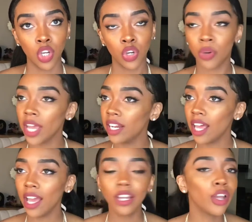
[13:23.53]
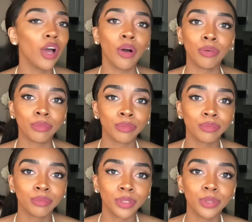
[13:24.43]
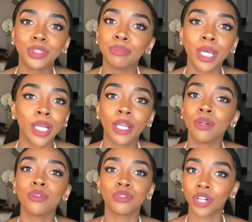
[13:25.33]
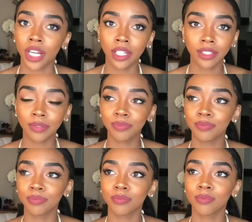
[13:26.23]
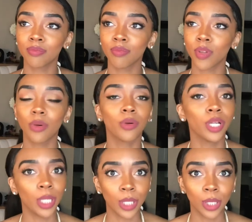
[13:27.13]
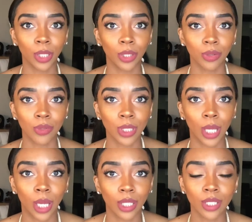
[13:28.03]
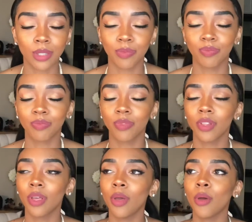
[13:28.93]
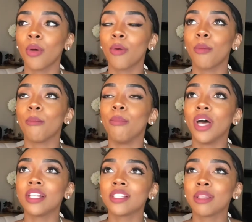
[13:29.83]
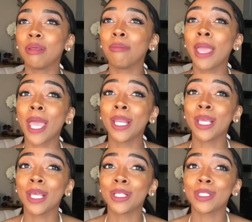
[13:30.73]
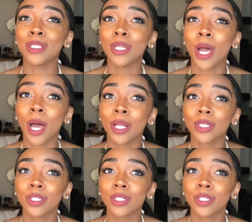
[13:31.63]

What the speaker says: Granted, I know Gucci Mane ain't no Drake or anything along those lines, but the man is not